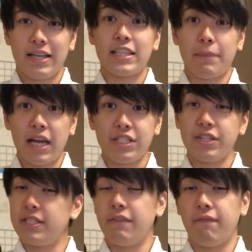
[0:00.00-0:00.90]
Dementia
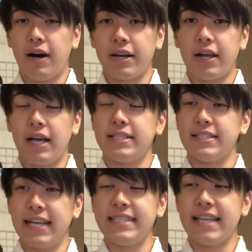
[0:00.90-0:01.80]
is defined as a
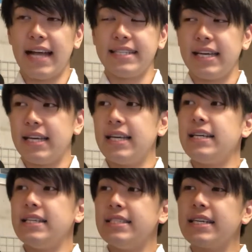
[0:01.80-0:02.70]
state that
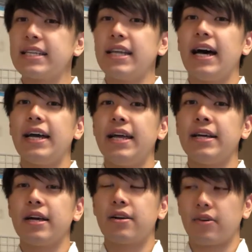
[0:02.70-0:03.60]

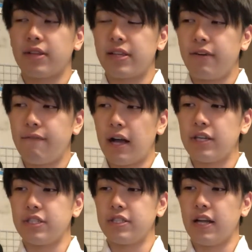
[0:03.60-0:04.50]
declining cognitive
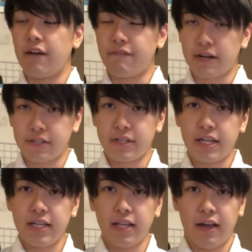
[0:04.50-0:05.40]
function affects your
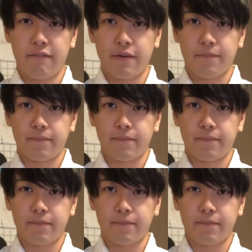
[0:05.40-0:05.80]
daily life.